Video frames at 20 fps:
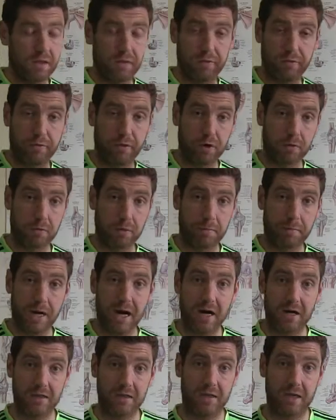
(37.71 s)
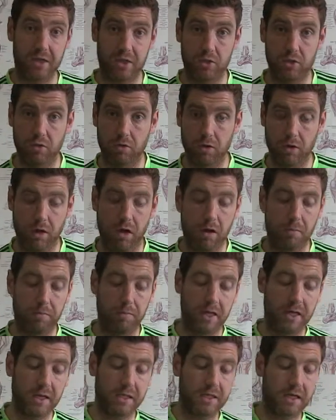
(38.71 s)
to form a part of that shoulder
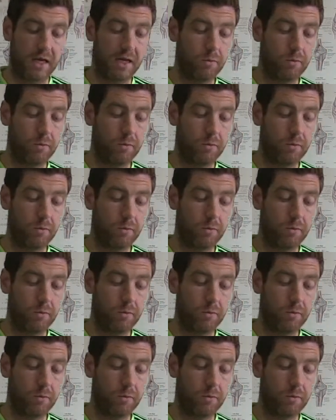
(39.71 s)
complex.